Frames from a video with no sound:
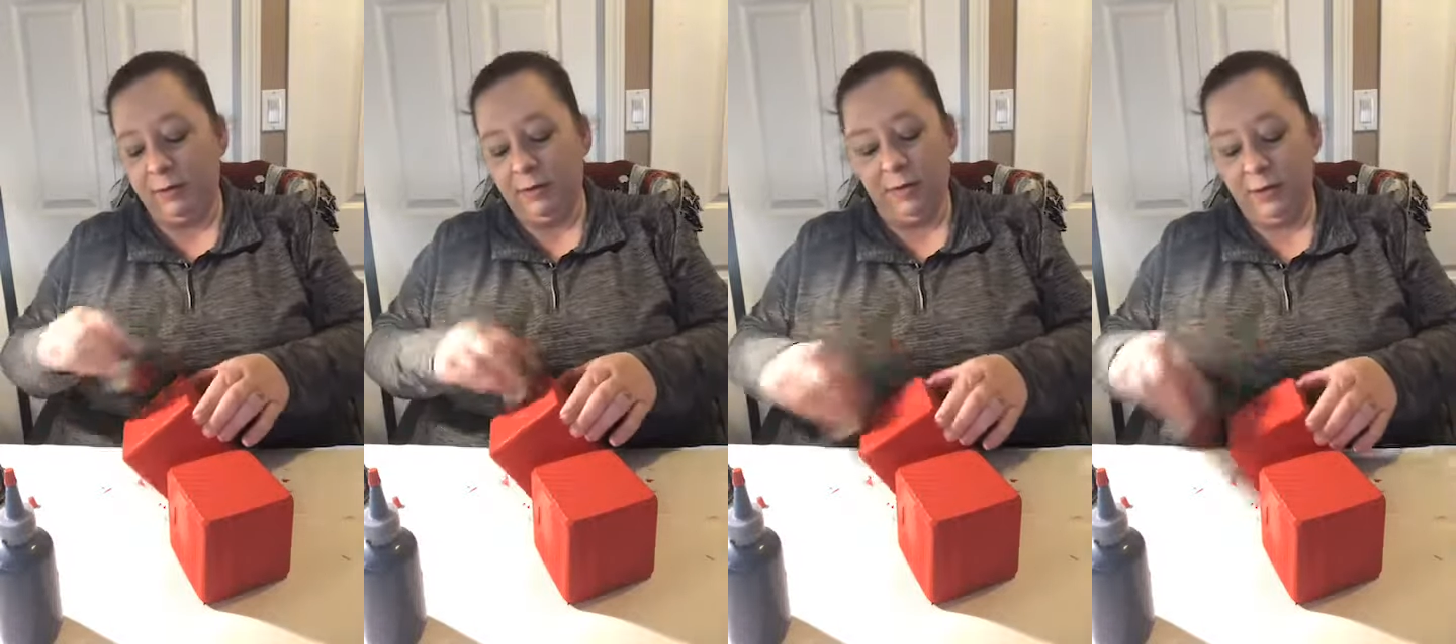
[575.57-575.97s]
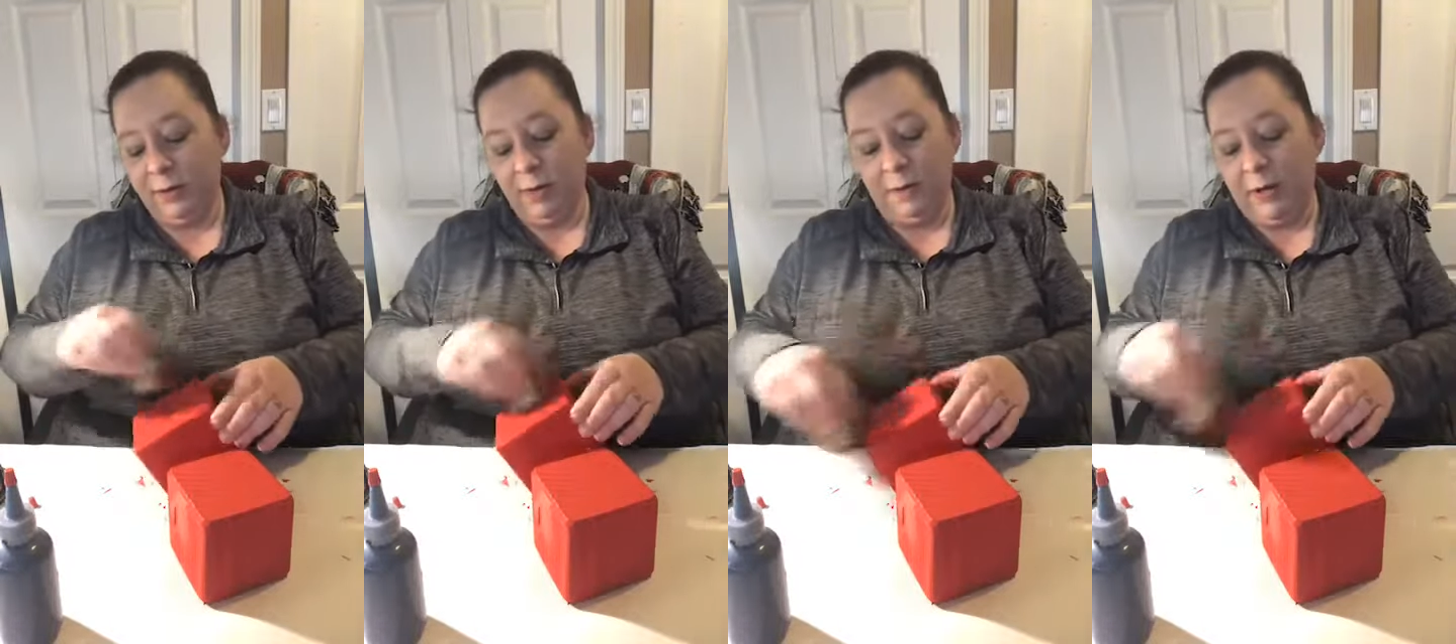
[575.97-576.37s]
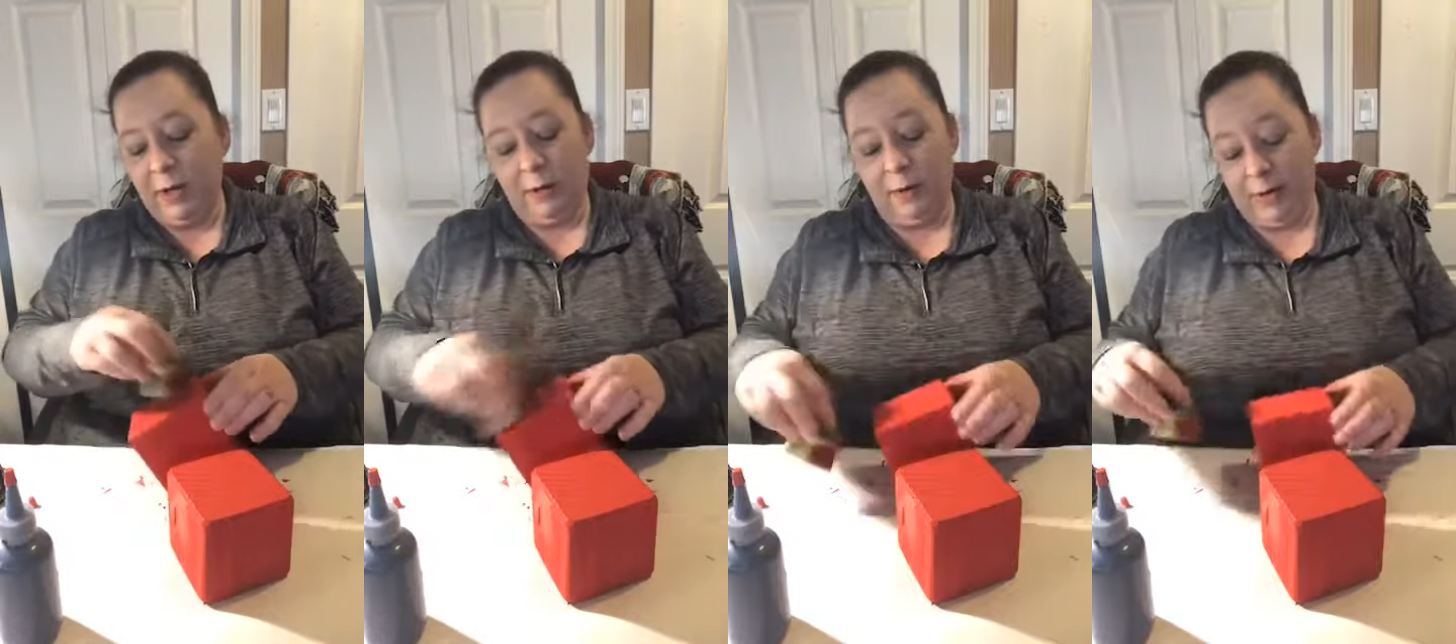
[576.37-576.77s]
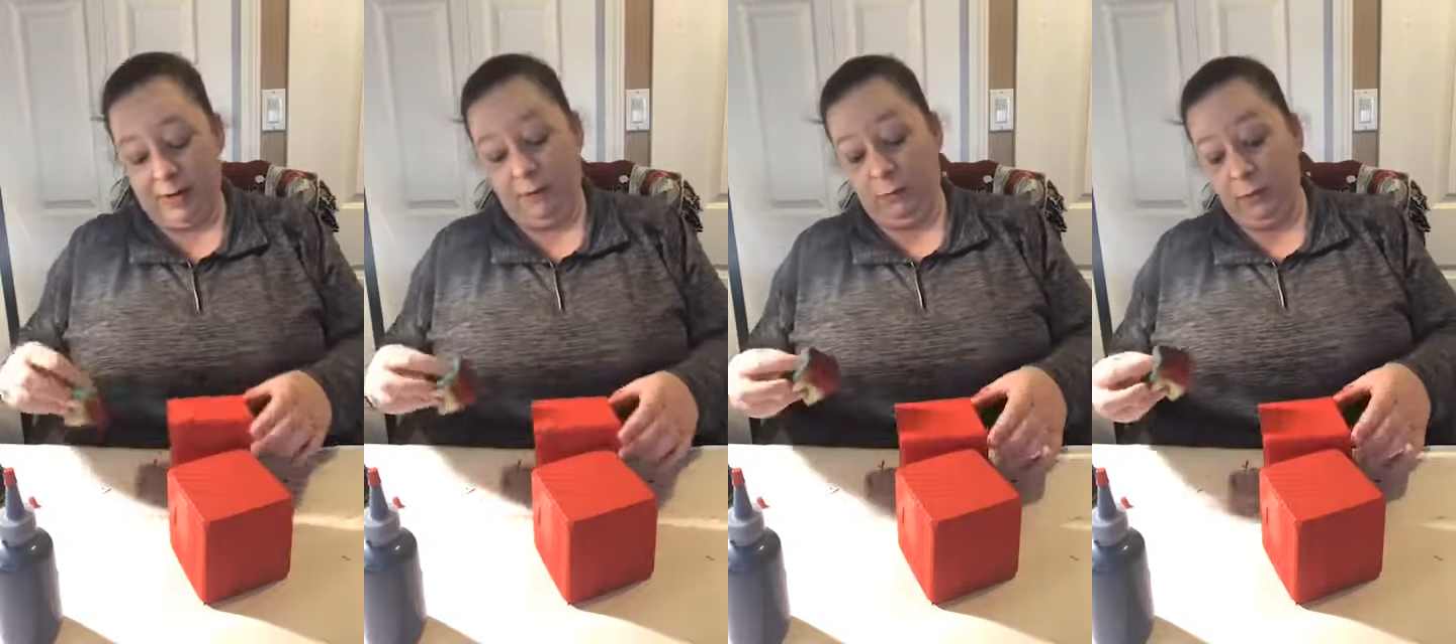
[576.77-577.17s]
You don't even know.
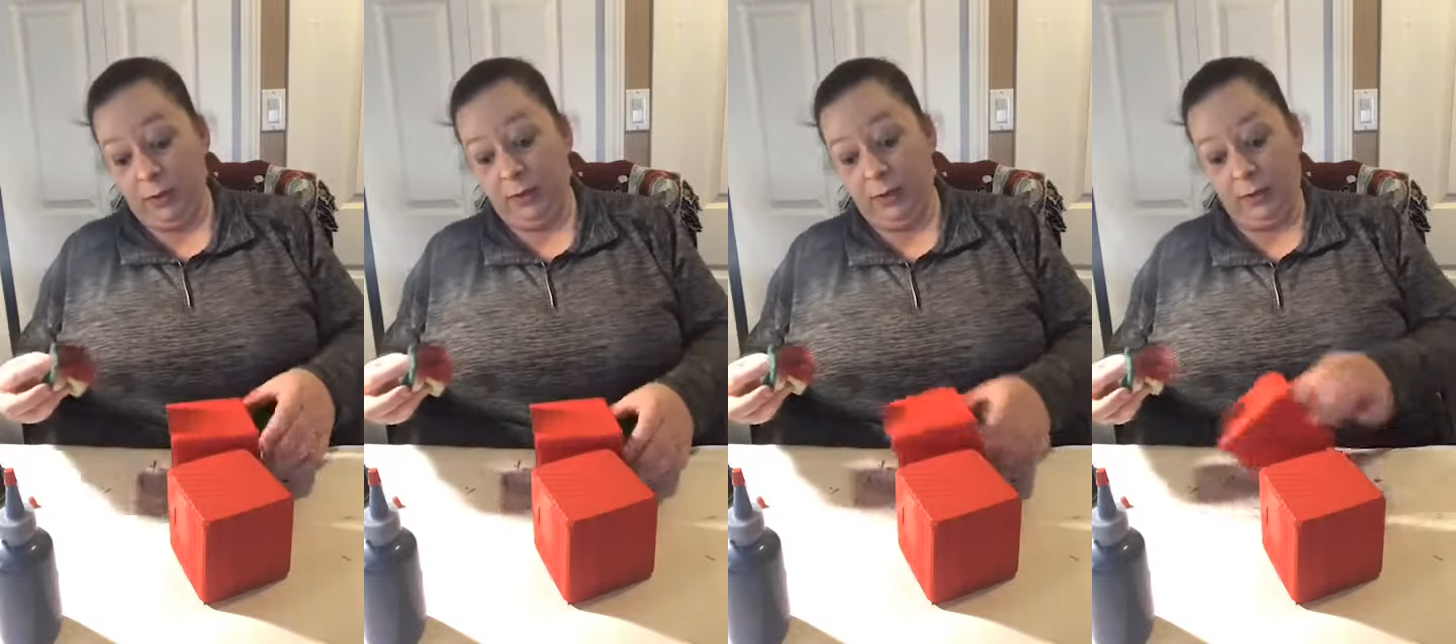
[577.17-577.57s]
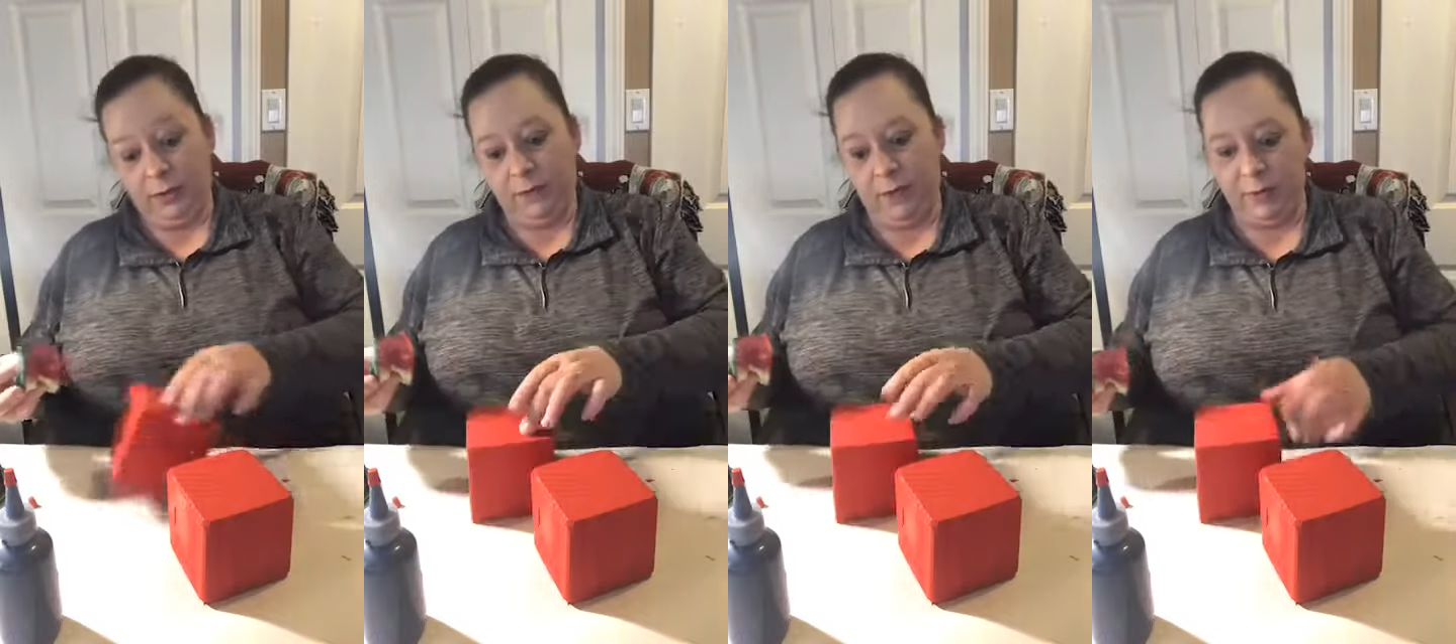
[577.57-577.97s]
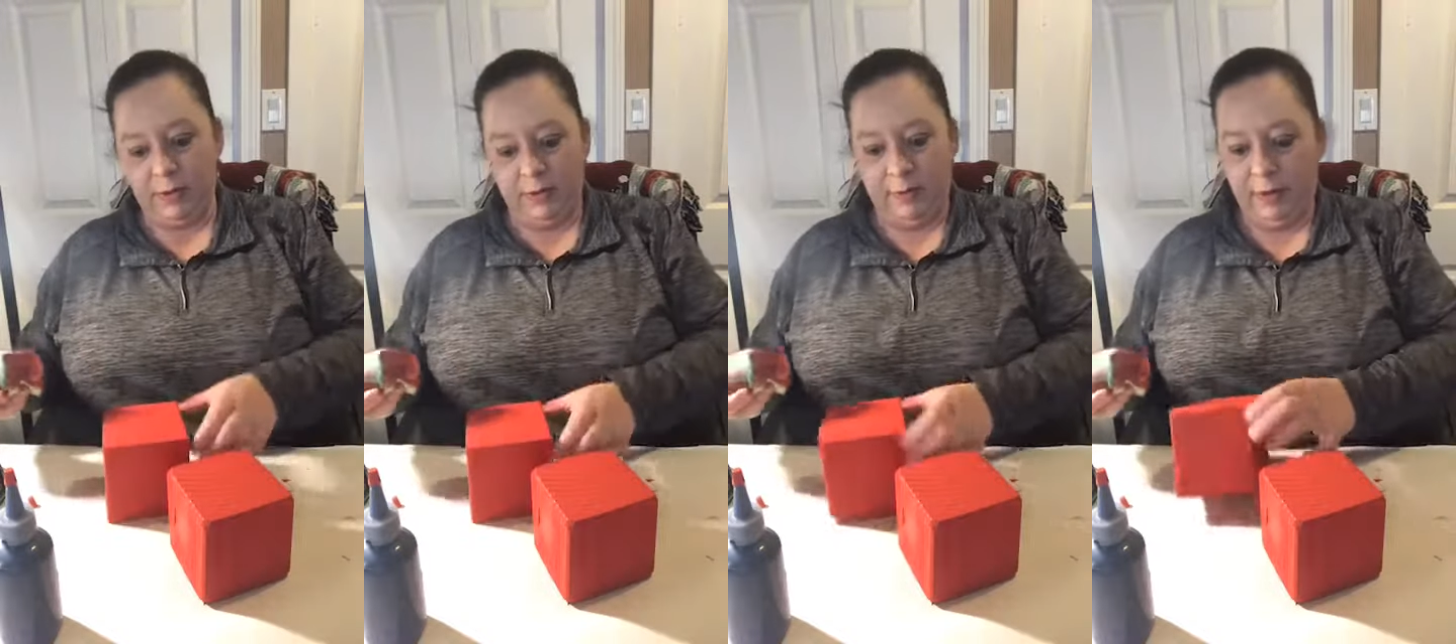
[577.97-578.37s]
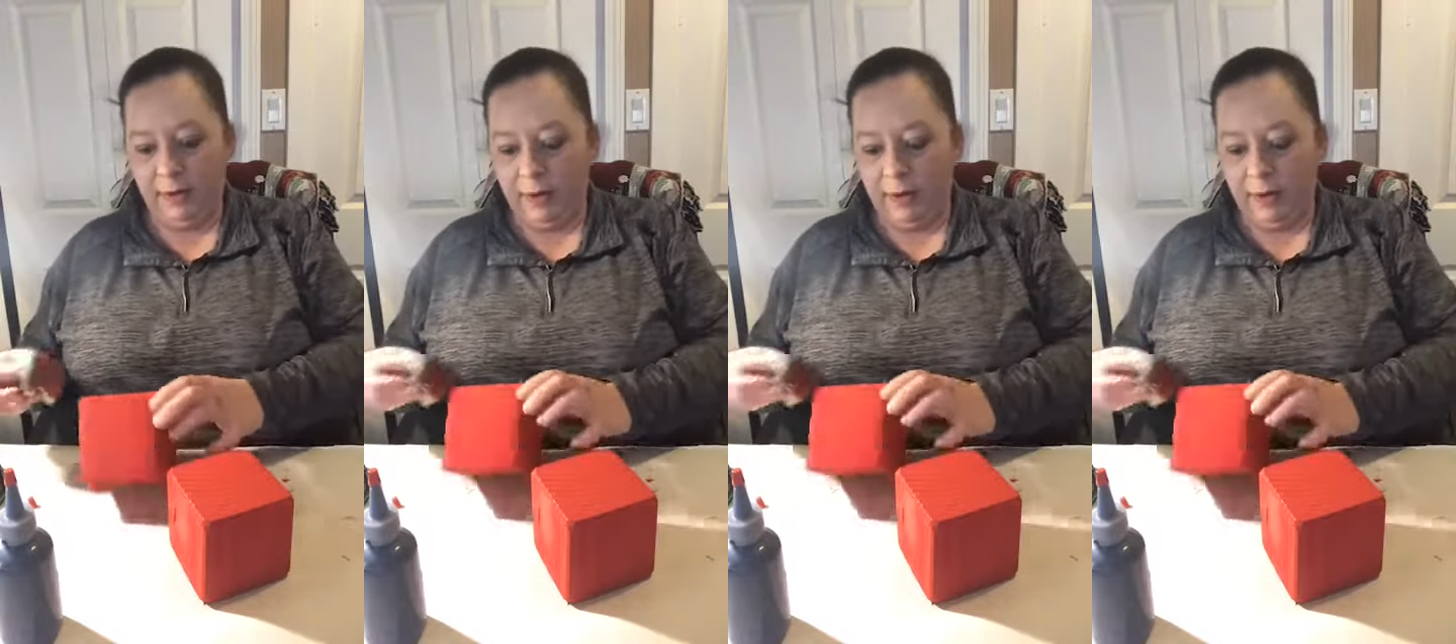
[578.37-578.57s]
I really look forward to it.